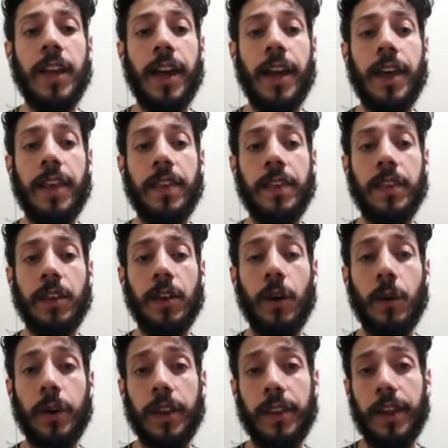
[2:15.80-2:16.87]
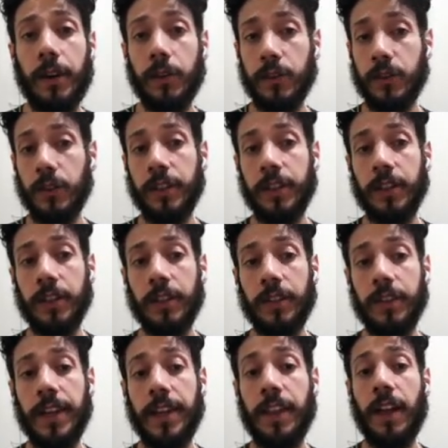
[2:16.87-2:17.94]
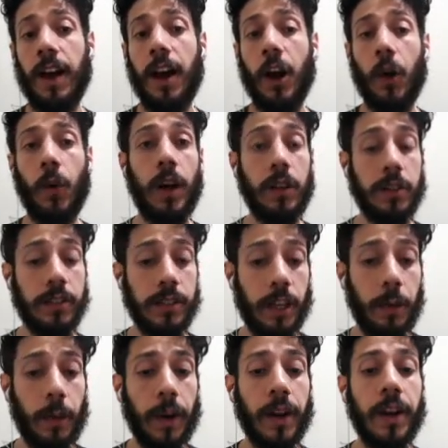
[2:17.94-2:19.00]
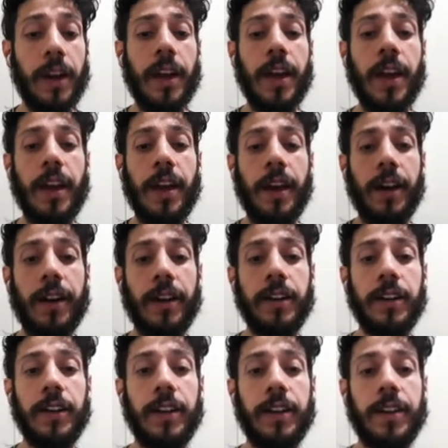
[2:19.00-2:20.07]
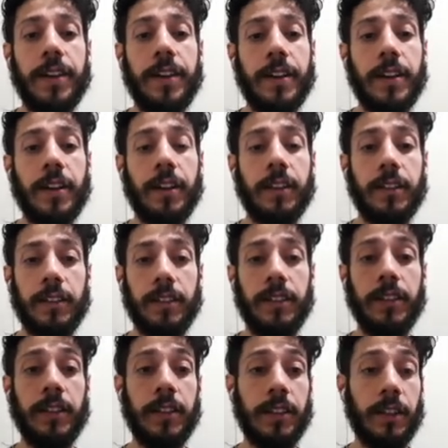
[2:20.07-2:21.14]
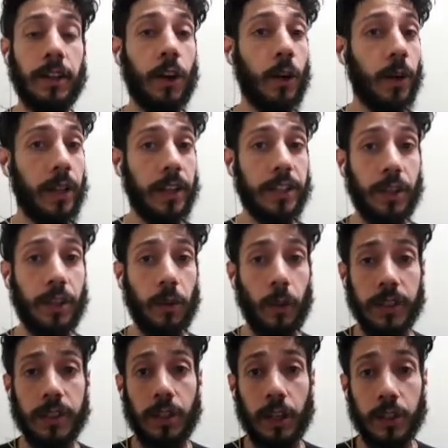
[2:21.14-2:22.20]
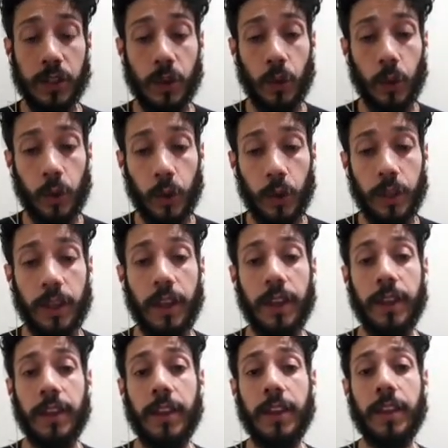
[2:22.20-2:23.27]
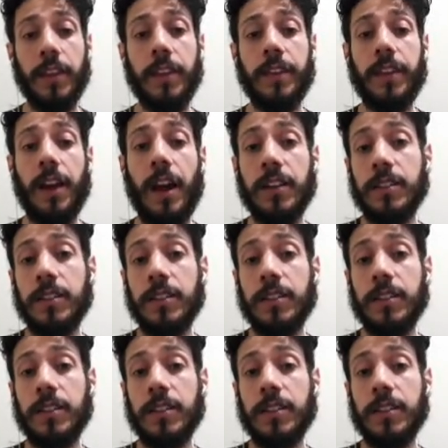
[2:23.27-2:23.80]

And going out to the data around summer, here the correlation was not so good and the R